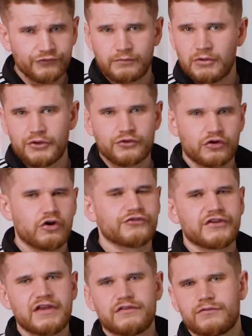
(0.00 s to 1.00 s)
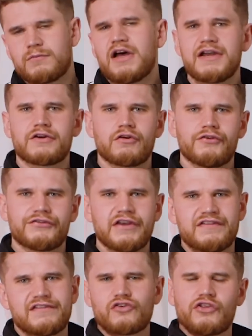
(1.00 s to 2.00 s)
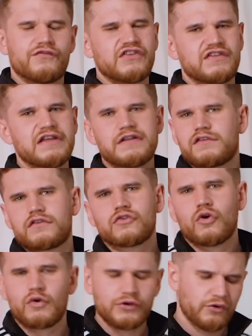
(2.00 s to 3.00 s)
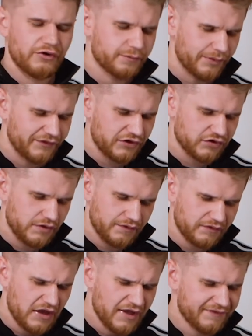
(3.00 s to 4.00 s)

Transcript: from low crosses, from high crosses, he's got the physique to score in all those positions.